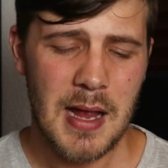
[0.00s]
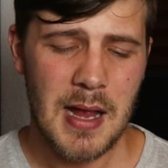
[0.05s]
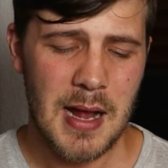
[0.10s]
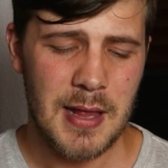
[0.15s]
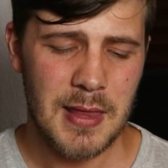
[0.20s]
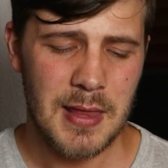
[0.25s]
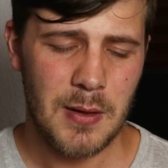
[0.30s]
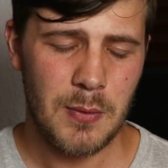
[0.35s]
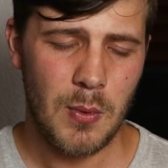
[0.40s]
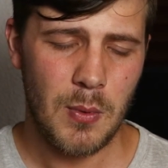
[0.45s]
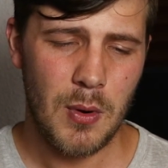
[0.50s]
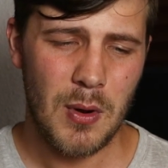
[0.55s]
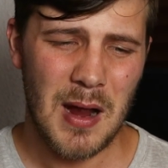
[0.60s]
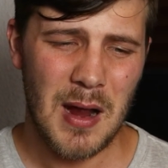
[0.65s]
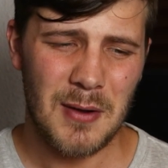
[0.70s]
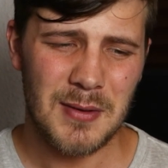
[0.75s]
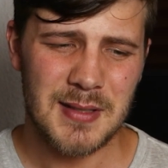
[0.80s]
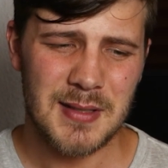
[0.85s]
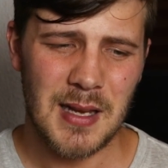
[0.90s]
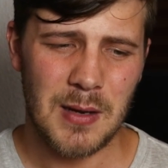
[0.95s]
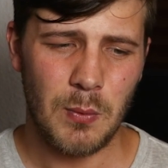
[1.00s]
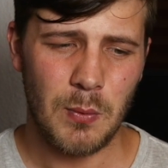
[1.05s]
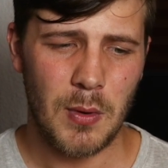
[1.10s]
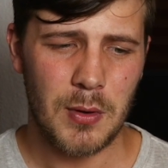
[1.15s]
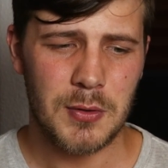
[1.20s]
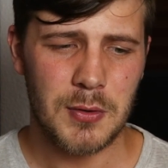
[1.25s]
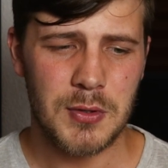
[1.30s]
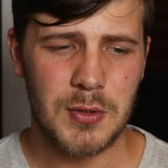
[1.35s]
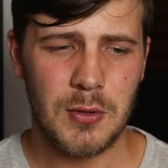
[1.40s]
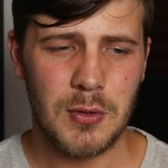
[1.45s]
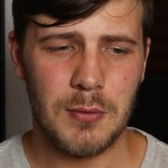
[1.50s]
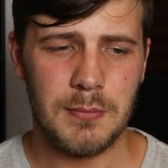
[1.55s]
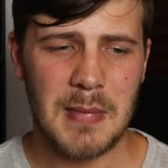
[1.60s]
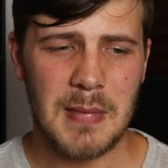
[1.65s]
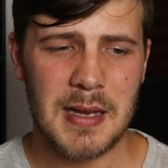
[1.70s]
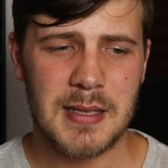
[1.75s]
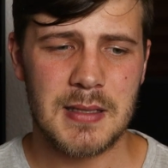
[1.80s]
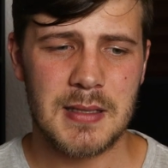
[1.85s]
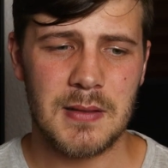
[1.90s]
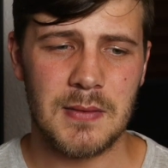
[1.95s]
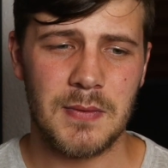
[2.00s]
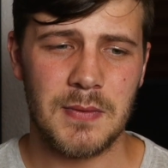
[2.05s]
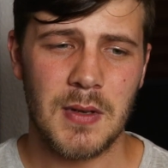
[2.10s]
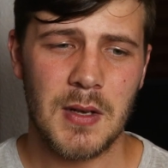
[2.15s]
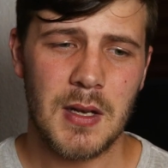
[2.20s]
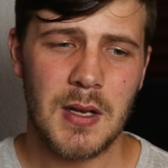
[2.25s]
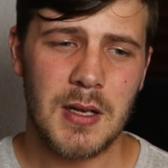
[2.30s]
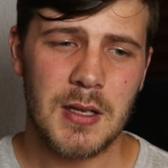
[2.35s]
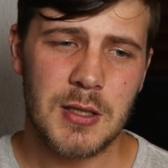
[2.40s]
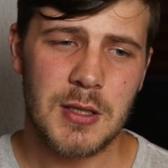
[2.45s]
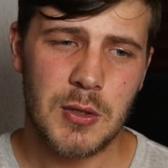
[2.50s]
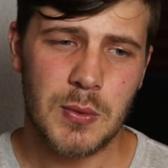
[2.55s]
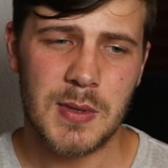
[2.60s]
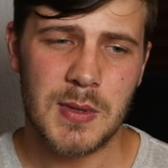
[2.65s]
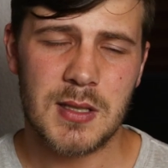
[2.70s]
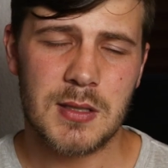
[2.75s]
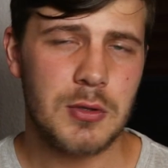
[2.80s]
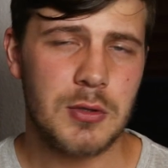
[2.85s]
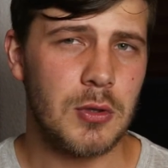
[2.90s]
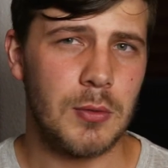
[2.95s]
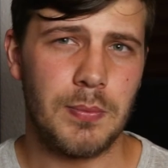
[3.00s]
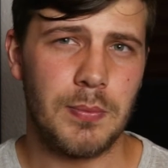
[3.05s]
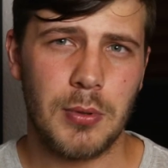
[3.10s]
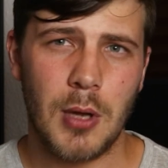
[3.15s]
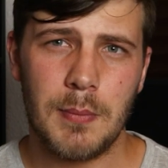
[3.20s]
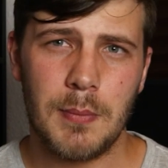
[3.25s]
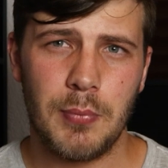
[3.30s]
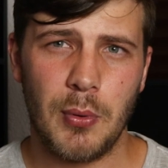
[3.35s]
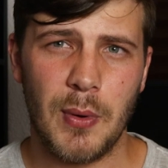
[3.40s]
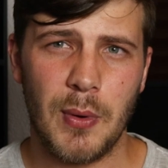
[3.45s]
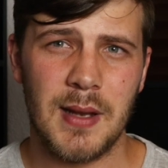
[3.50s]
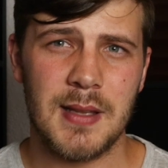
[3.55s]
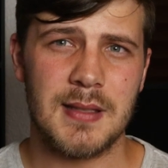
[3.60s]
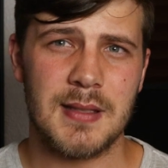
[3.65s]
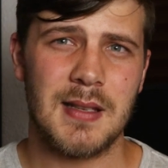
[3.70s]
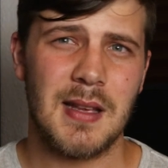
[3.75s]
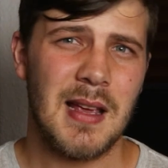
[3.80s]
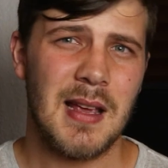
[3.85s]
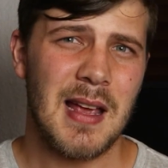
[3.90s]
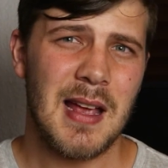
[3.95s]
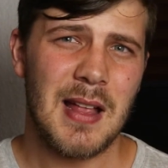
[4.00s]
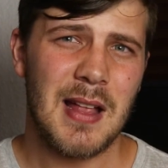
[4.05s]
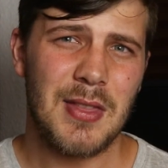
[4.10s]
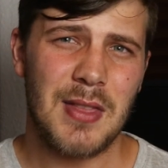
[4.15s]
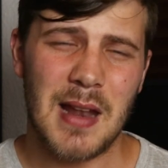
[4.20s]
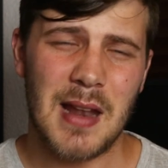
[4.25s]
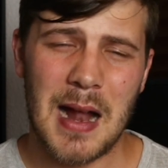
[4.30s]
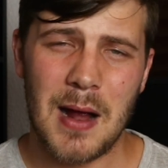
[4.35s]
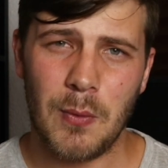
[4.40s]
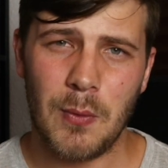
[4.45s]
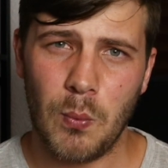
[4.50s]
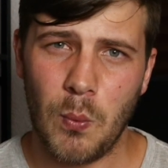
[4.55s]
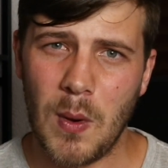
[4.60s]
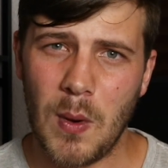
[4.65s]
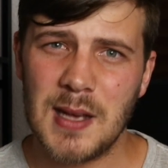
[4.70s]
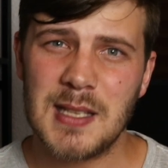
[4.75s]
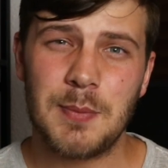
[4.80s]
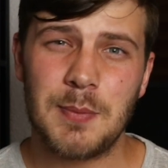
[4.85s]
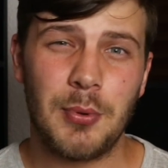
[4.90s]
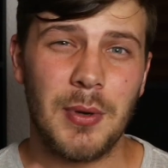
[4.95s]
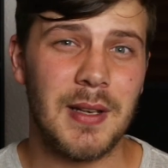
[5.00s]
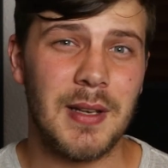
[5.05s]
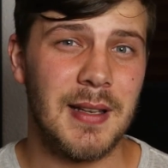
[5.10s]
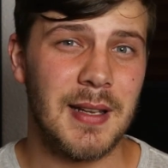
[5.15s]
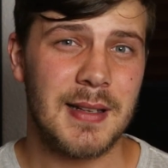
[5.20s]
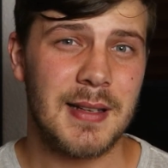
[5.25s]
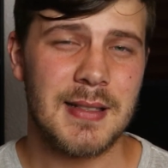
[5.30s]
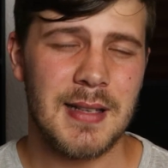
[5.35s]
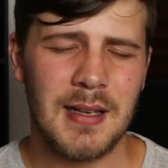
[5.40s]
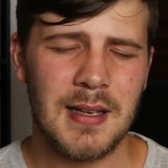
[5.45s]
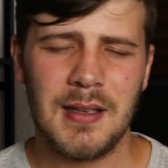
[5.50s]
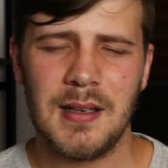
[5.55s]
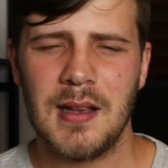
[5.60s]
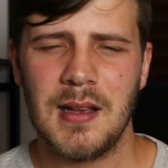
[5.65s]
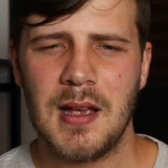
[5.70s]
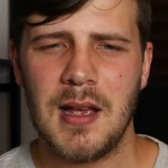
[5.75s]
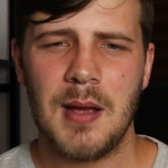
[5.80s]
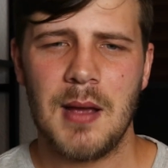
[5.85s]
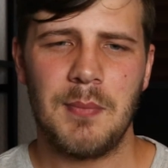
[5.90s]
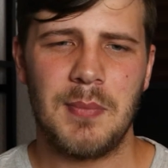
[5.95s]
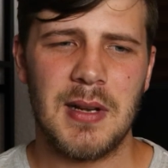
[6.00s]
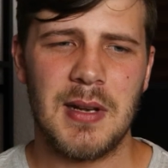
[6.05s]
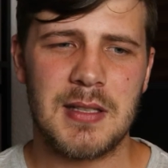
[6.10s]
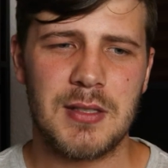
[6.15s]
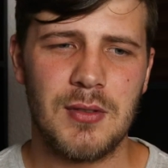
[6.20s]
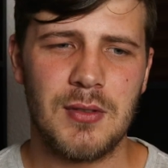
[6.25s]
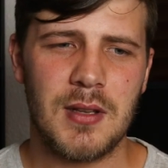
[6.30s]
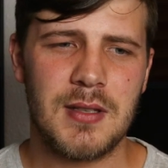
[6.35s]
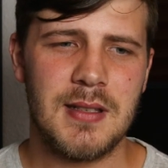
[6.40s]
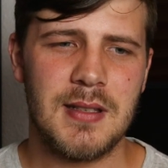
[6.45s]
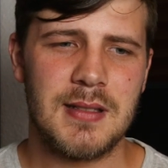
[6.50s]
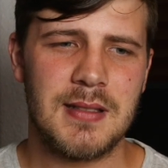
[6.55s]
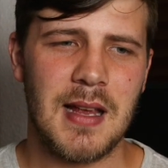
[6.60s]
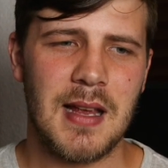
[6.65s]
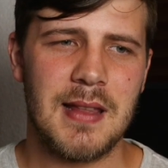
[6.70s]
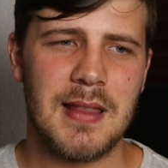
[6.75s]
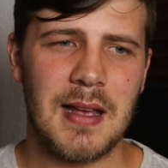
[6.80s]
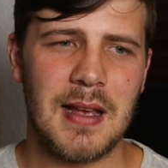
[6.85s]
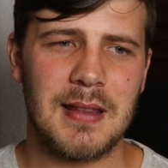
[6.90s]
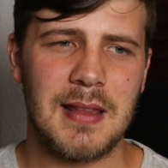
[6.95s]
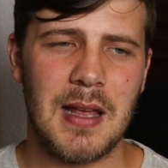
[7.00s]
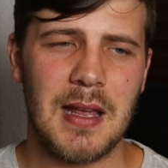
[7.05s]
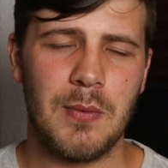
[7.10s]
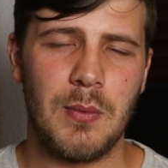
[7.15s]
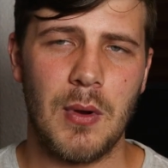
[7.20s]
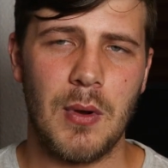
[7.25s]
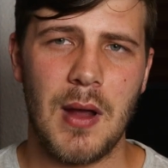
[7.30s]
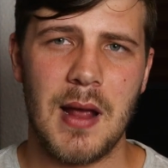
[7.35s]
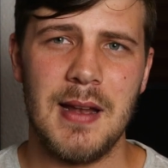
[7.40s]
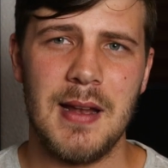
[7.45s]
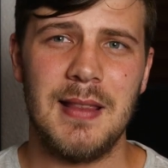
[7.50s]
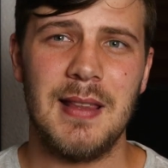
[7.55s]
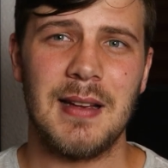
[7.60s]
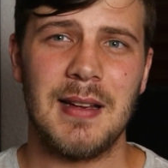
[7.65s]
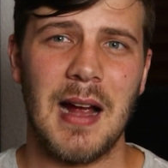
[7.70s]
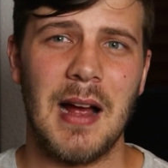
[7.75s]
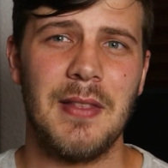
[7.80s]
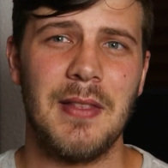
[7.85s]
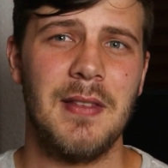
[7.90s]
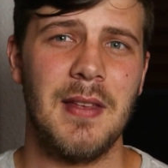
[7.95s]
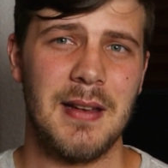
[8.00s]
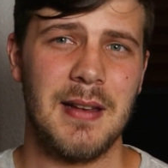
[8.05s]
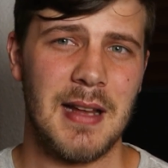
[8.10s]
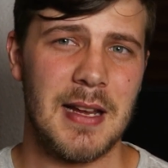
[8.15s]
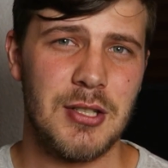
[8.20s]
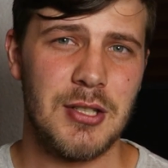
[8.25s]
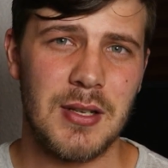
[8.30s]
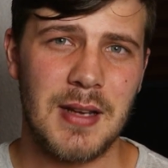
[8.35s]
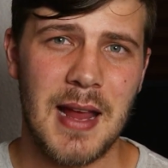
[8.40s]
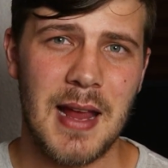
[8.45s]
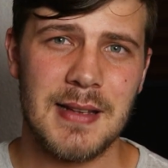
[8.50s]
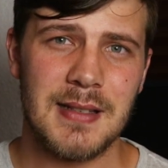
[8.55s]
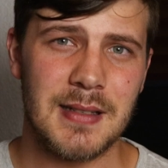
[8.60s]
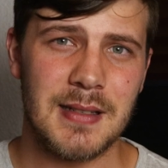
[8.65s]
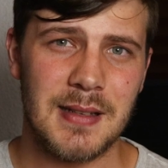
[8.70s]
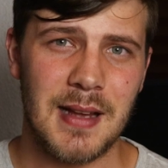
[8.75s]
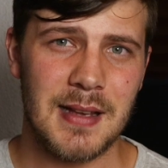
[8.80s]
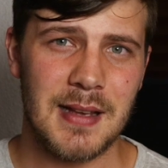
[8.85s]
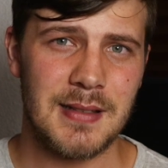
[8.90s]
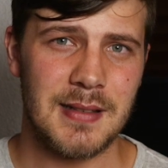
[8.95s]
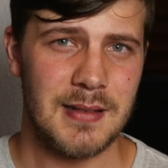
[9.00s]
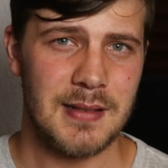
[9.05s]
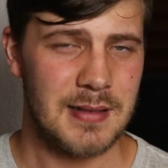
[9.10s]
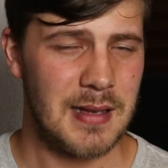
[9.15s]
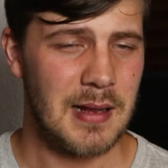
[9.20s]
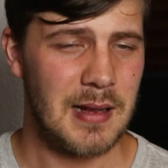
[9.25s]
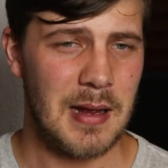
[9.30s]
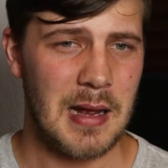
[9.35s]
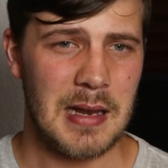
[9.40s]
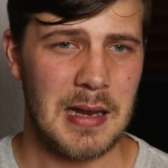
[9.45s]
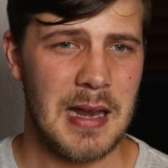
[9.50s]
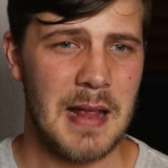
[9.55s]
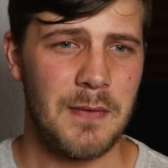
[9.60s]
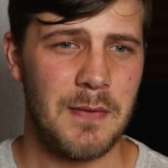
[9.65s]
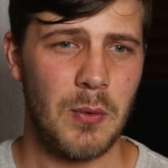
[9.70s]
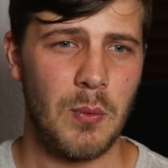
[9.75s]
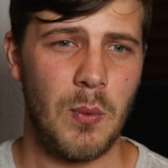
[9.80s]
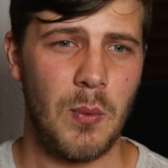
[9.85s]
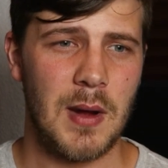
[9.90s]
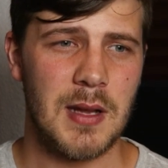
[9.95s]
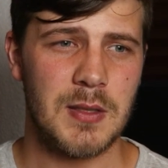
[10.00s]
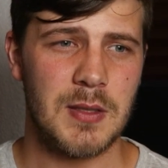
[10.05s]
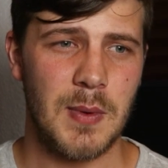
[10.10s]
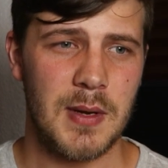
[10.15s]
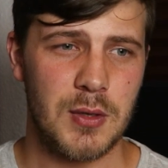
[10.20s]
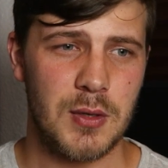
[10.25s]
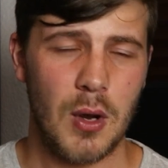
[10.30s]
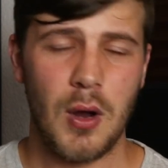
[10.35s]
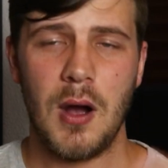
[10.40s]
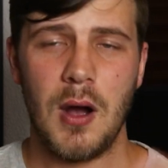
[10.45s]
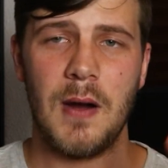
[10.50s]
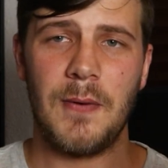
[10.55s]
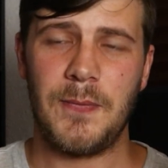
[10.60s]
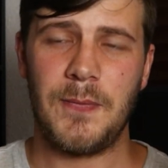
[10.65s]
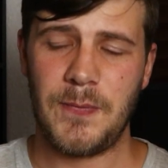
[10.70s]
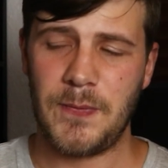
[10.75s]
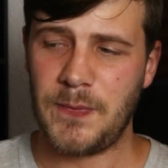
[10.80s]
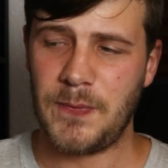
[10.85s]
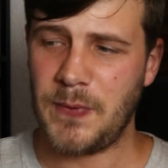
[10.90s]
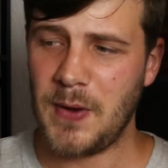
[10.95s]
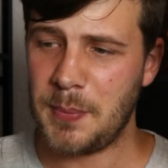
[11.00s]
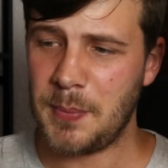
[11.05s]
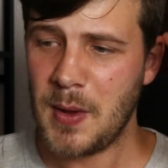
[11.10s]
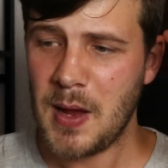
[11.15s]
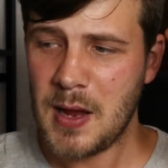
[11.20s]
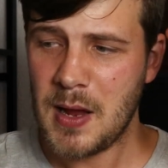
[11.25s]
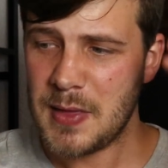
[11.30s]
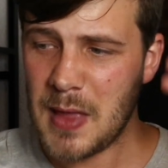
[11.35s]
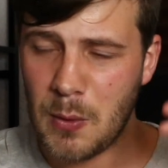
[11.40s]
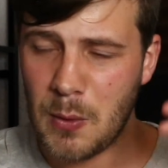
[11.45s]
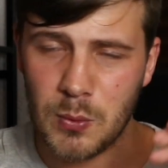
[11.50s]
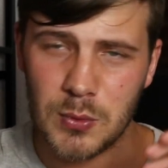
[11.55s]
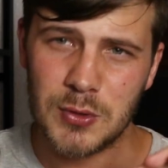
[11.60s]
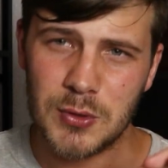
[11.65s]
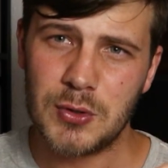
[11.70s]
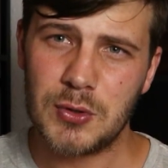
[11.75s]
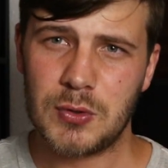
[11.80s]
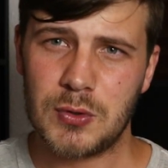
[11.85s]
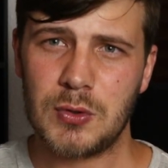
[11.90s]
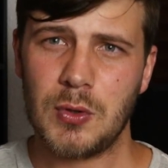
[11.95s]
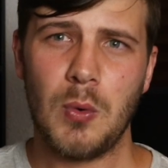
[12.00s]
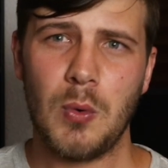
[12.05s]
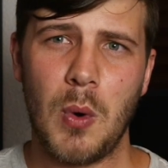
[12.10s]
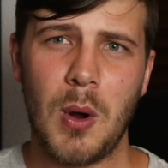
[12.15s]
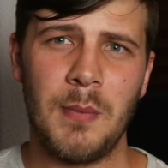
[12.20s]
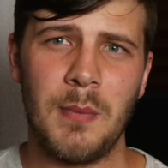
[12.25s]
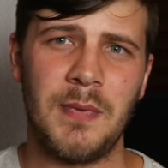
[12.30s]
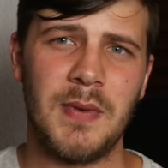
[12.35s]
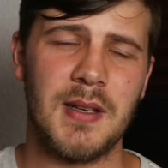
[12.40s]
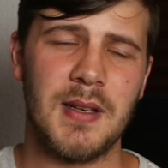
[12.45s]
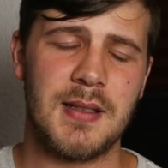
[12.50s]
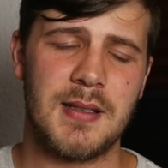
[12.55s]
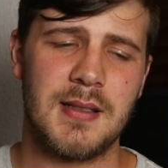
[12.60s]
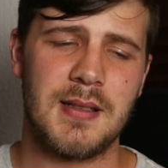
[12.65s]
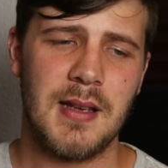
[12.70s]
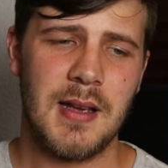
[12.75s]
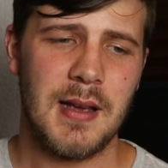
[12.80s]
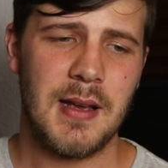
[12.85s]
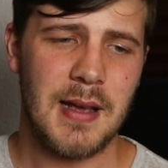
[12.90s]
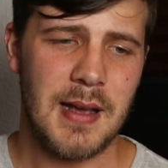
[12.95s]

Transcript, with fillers: And there were, I would say, one or two massive twists or plot points that I was predicting, but it's not to say that they were anything other than educated guesses. I, I never once went, oh, flip, that was so obvious.